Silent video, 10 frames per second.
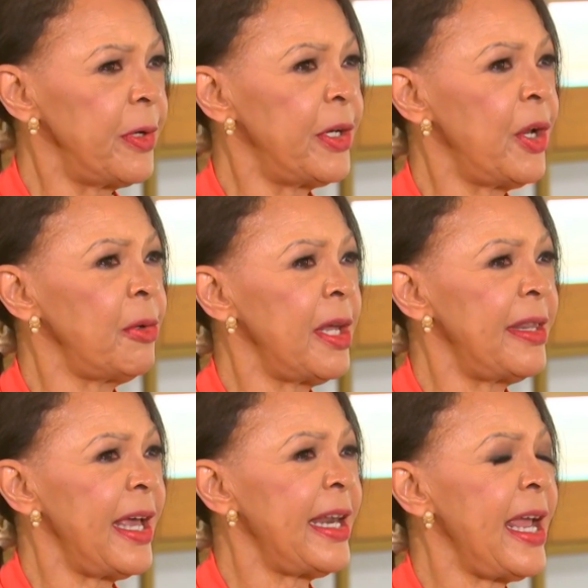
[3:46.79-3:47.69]
We know
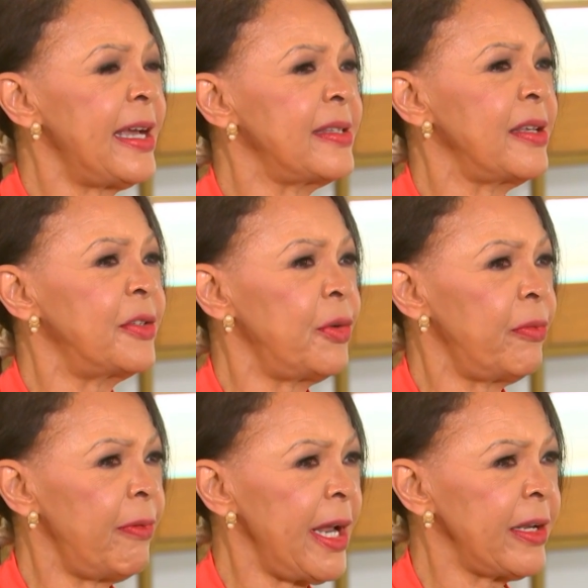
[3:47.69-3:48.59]
that that has a
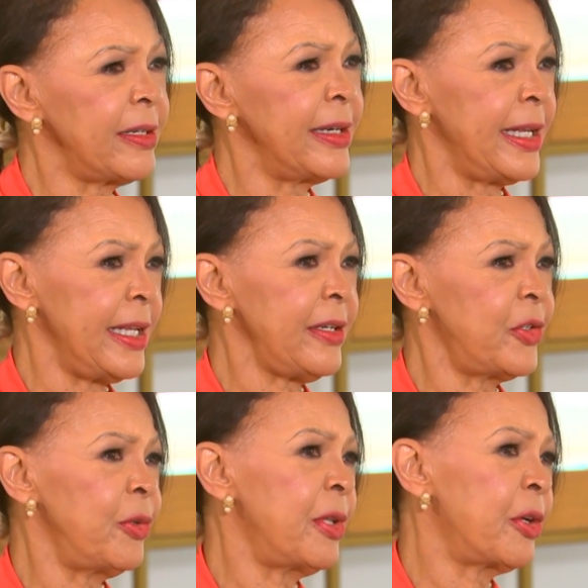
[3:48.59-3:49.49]
direct link
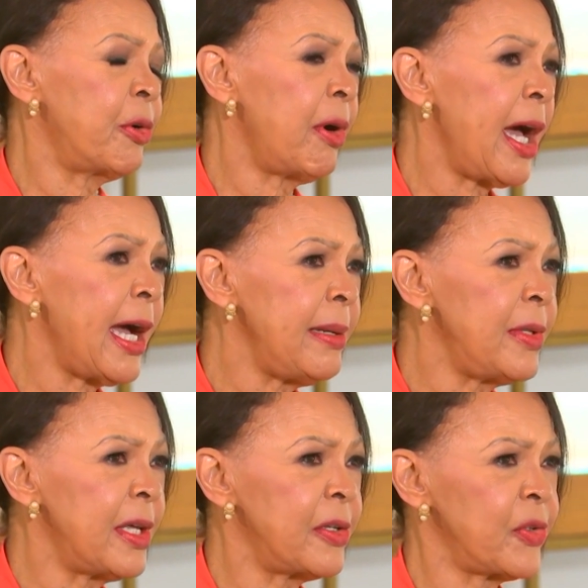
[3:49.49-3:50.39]
to the
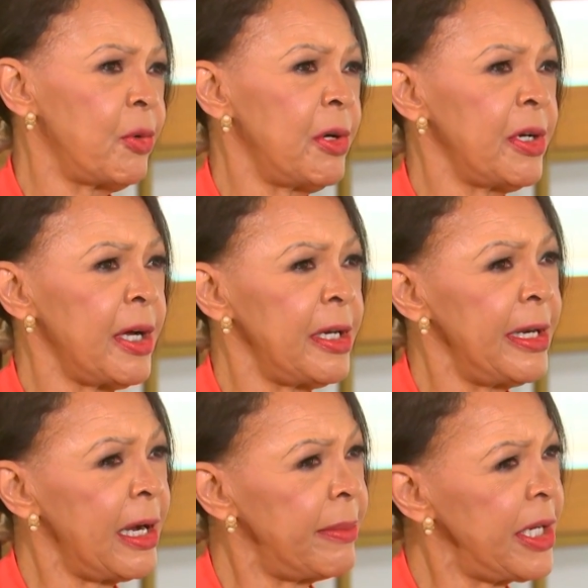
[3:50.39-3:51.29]
crime that is going on
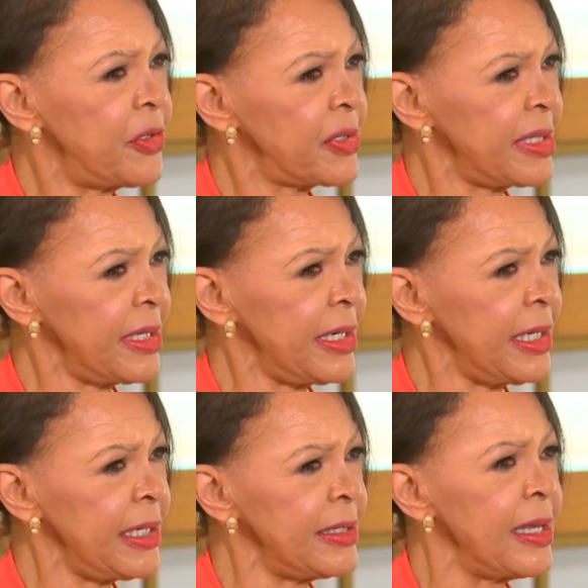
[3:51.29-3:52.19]
in our major
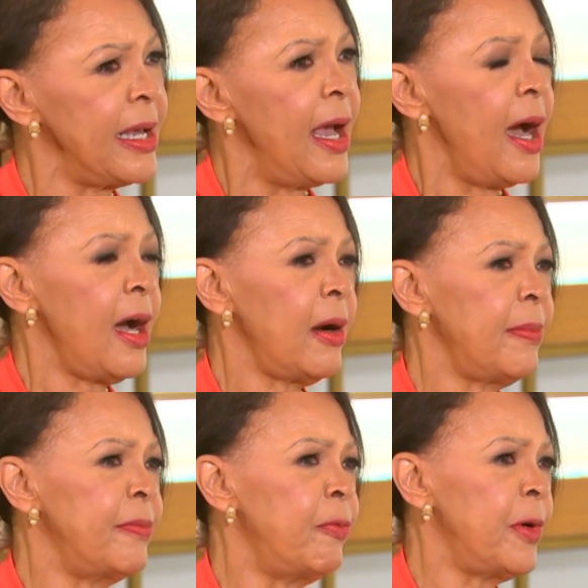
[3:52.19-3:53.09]
cities
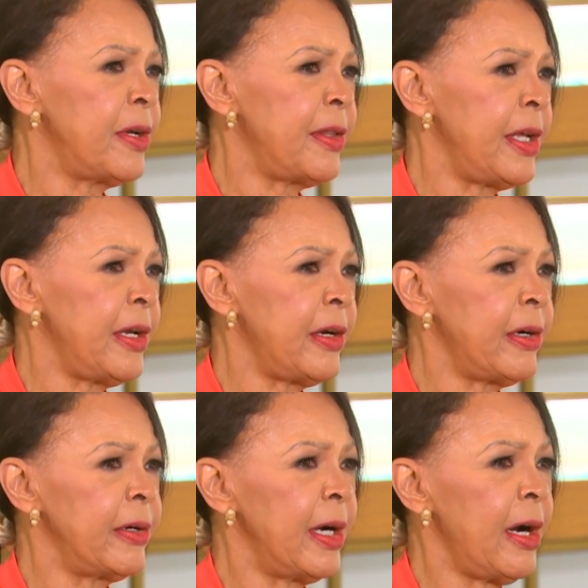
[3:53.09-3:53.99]
um, where
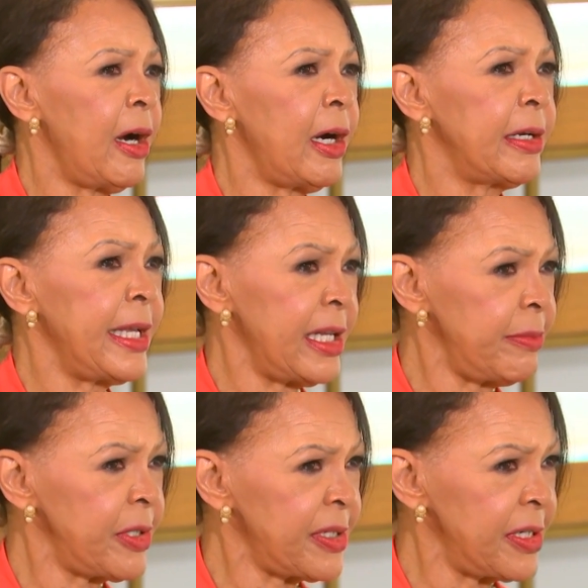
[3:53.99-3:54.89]
there are
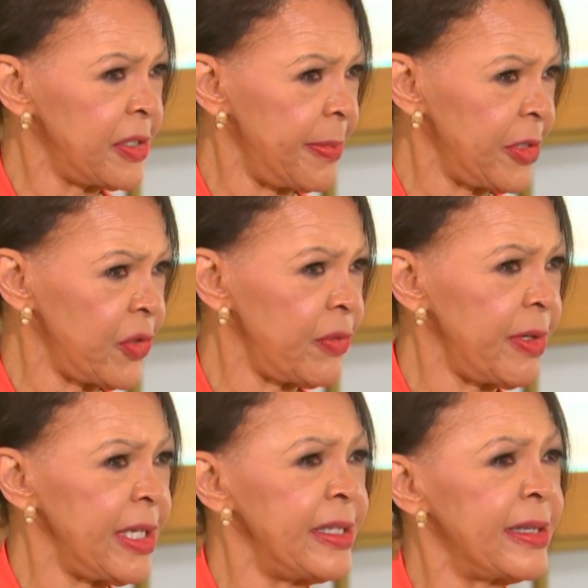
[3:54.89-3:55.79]
cannabis
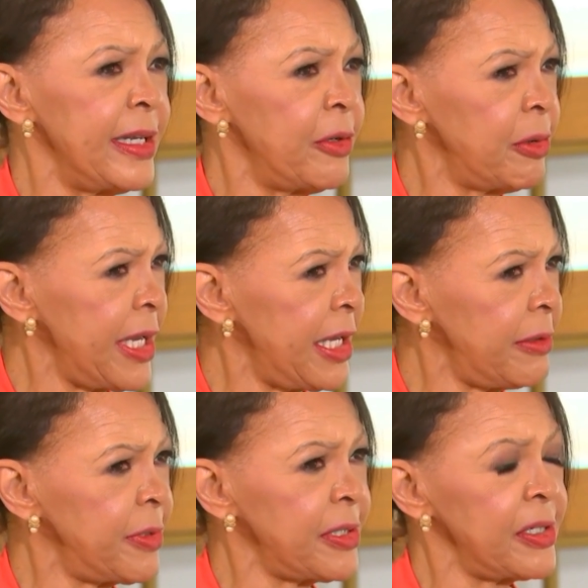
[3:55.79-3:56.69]
dispensaries, legal
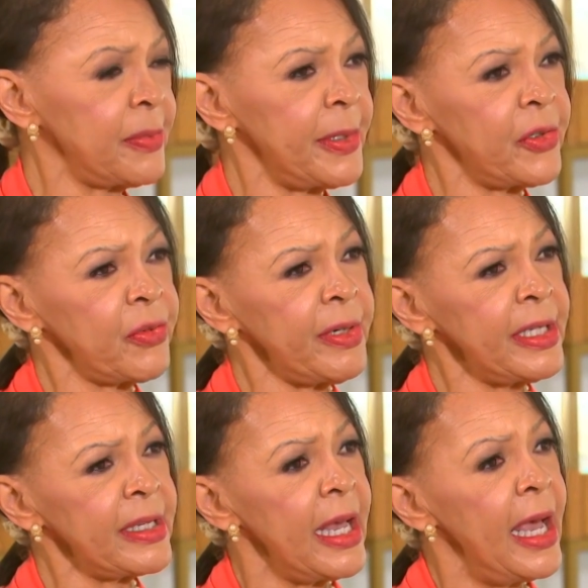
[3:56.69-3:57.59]
cannabis
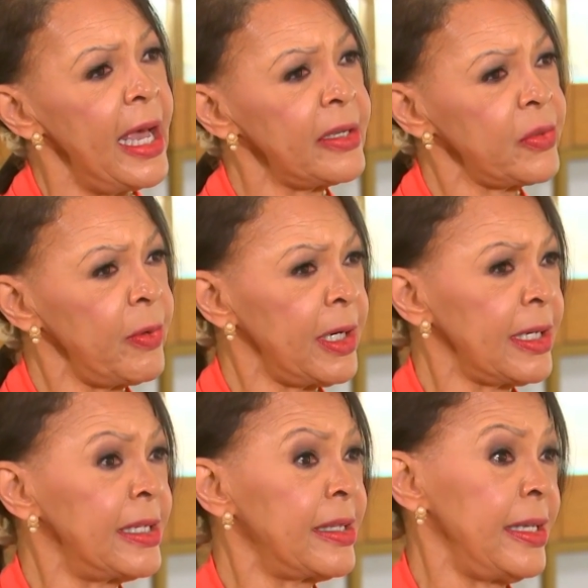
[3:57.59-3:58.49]
dispensaries, as
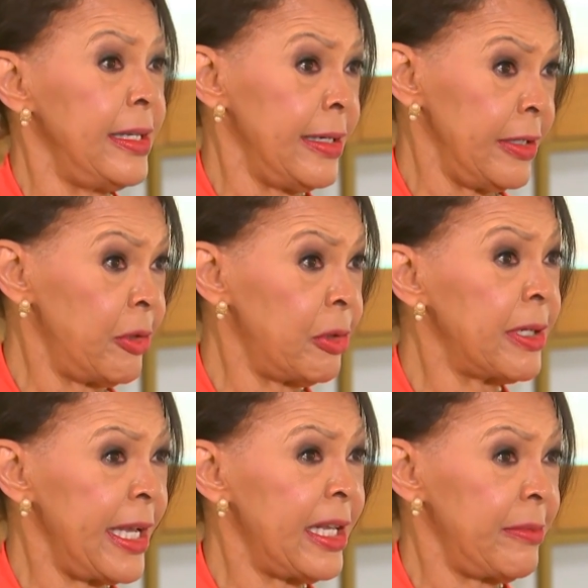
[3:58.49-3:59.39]
well as
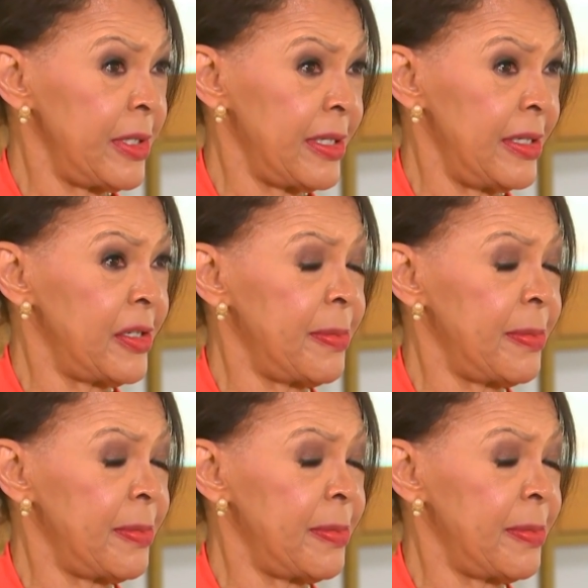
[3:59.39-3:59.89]
illegal cannabis